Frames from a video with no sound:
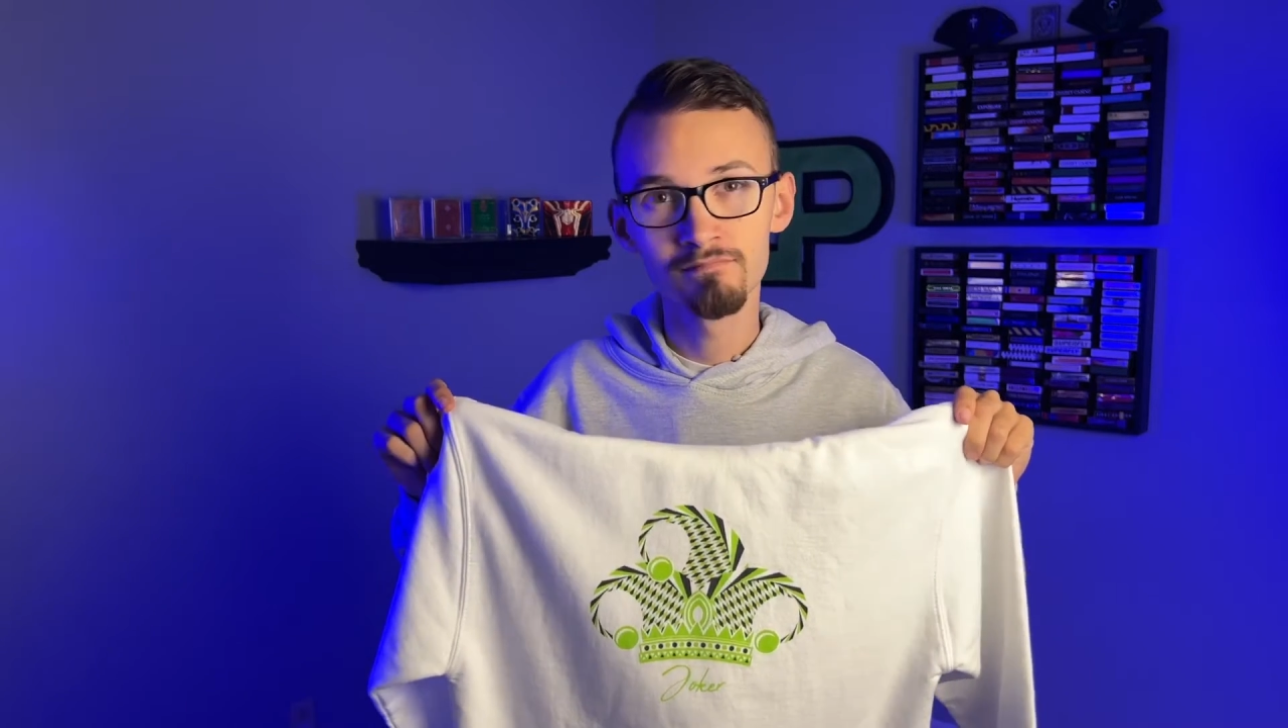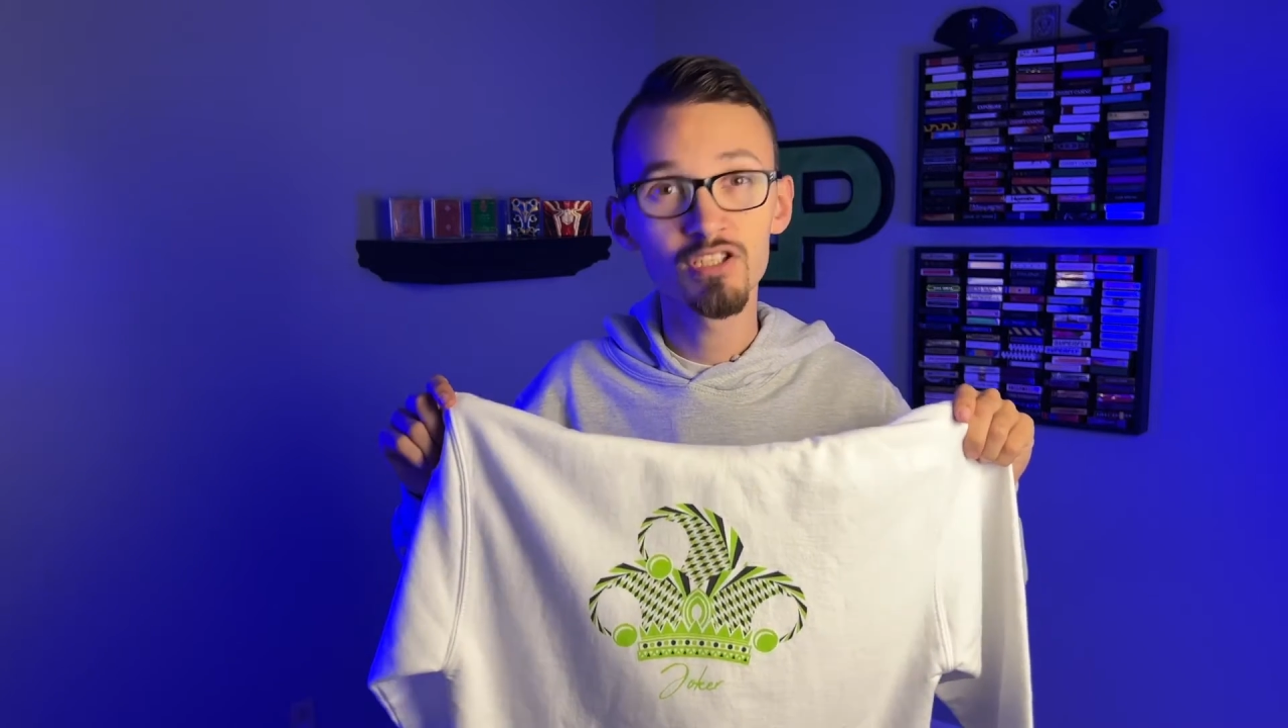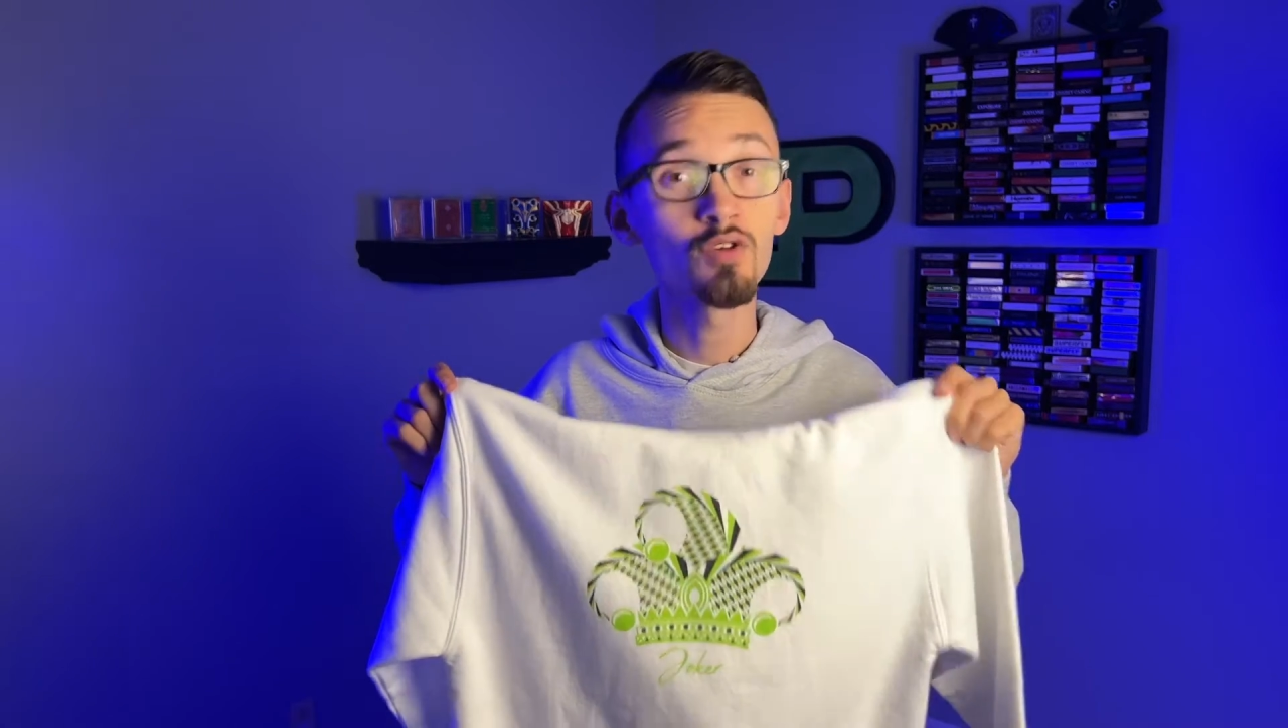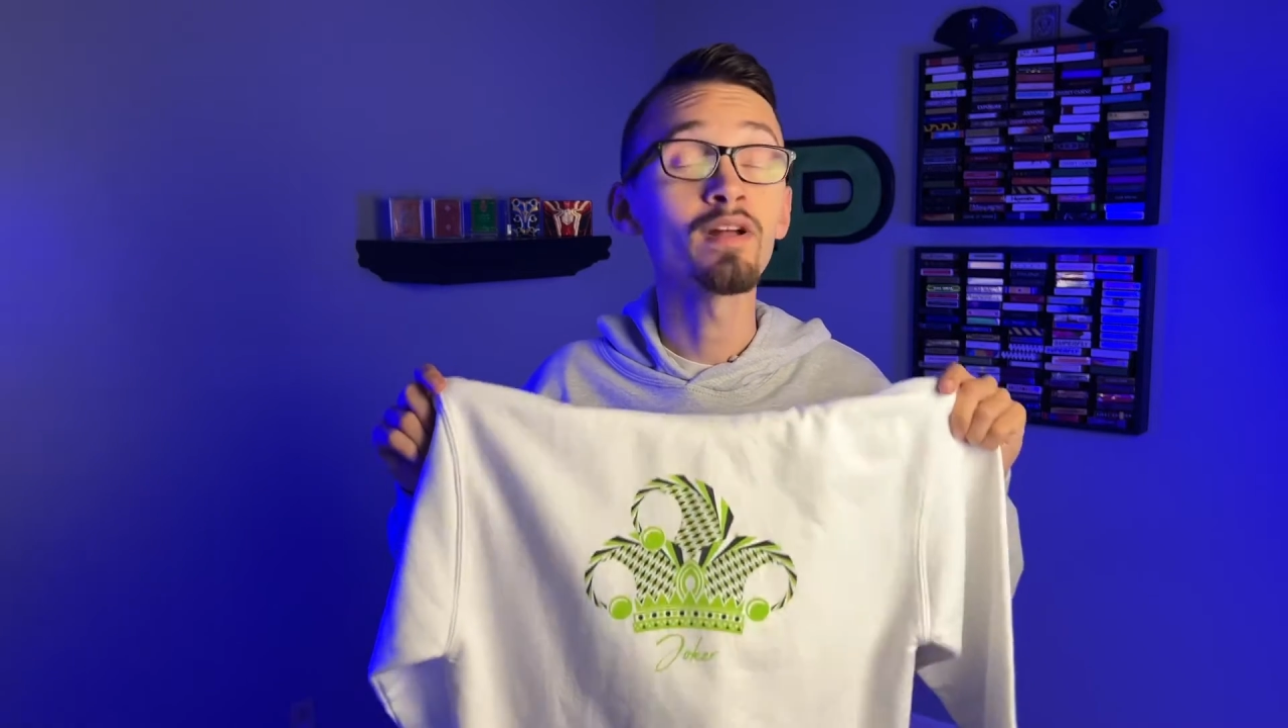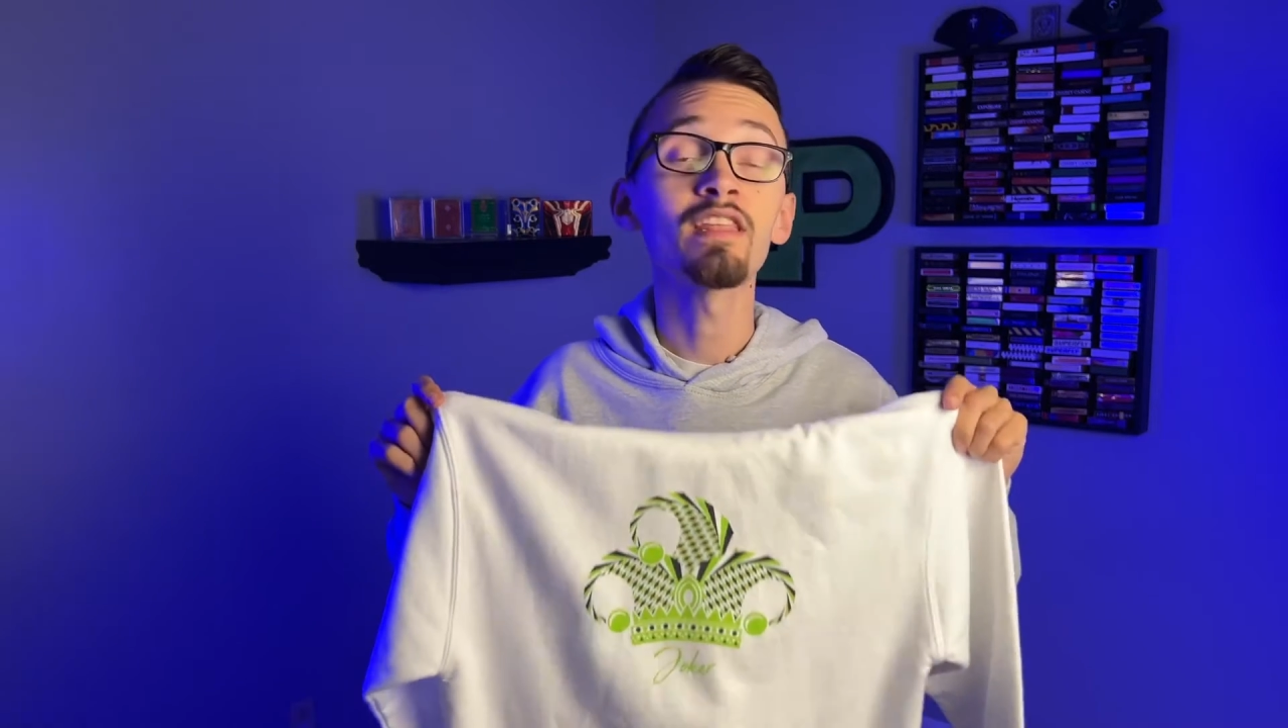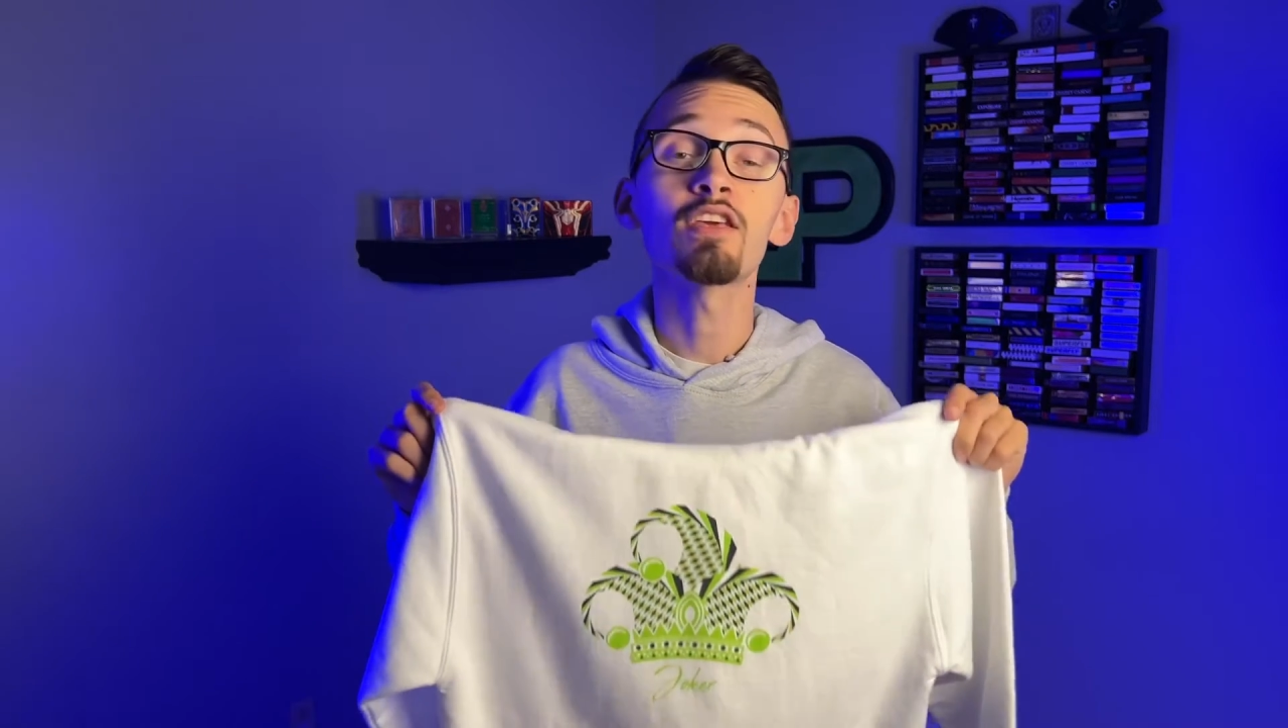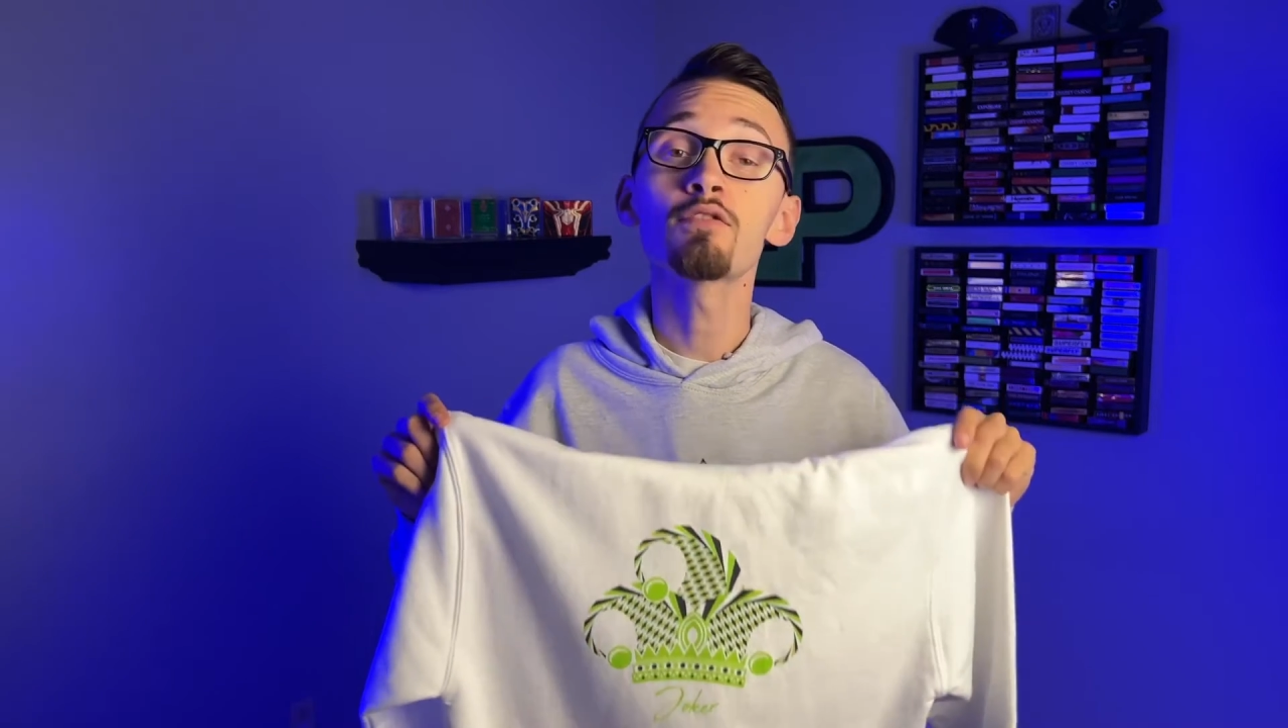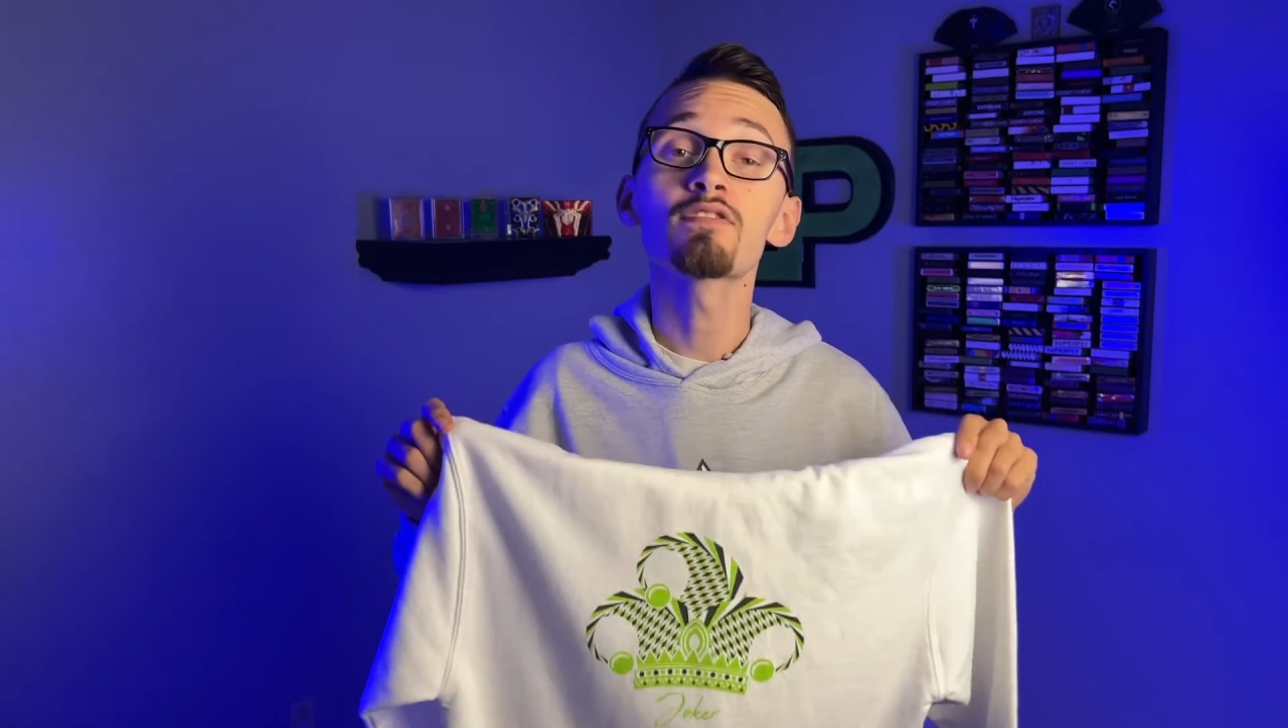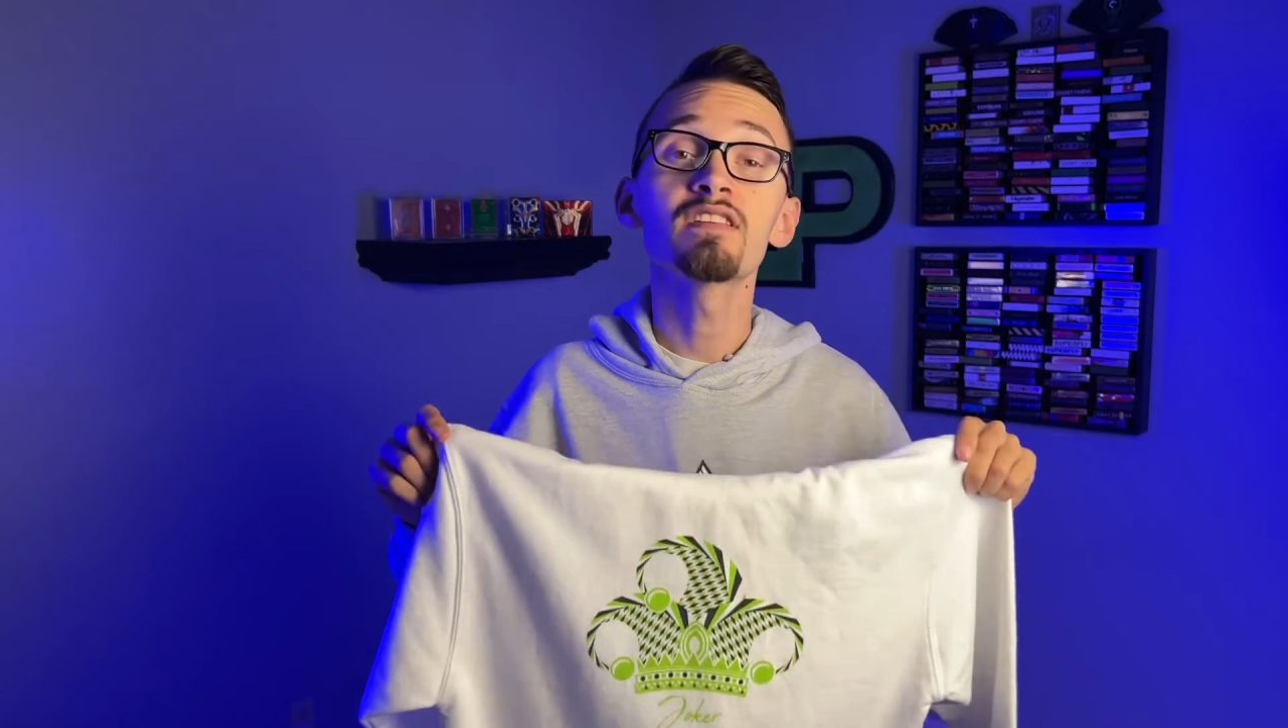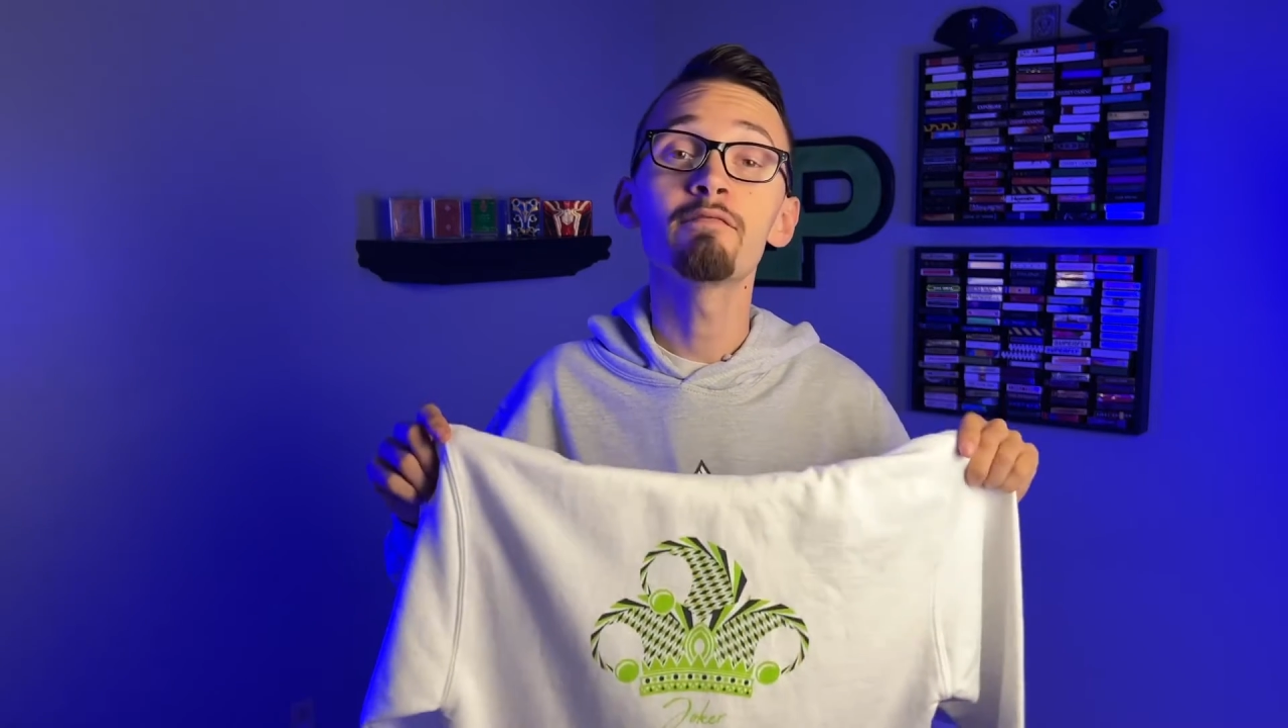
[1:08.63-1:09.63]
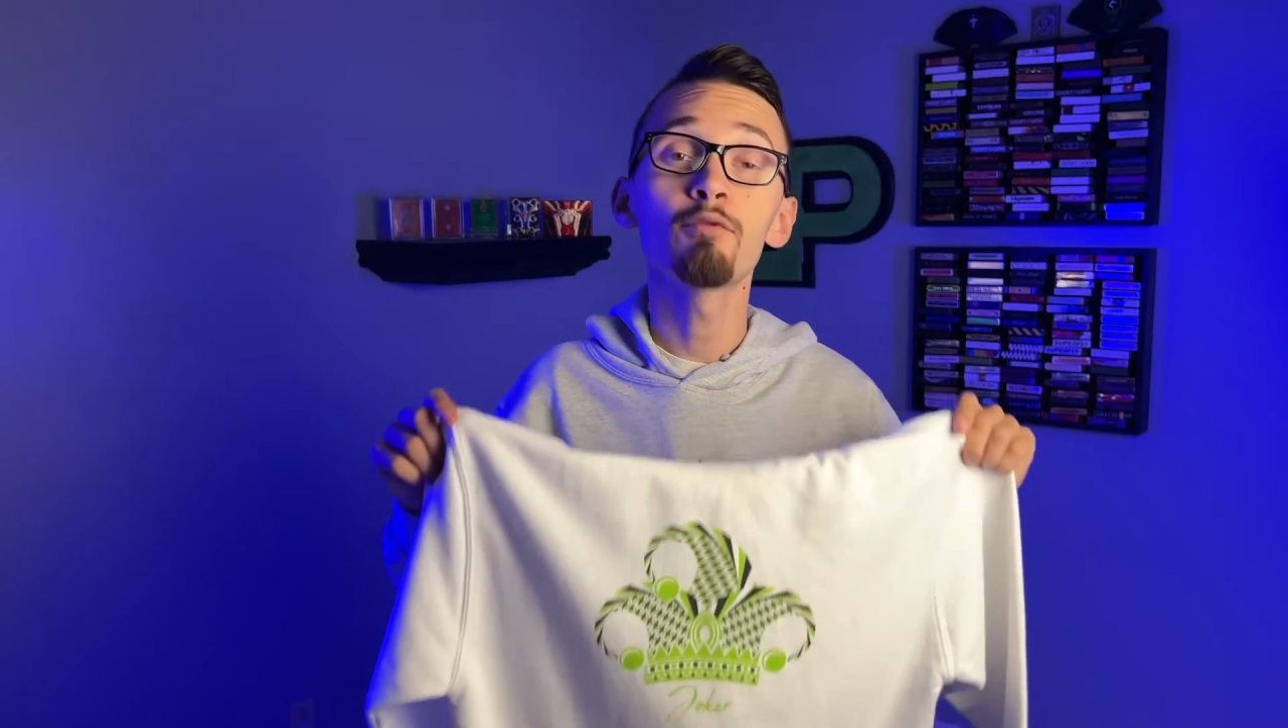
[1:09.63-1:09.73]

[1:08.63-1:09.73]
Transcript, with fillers: So the one that you'll receive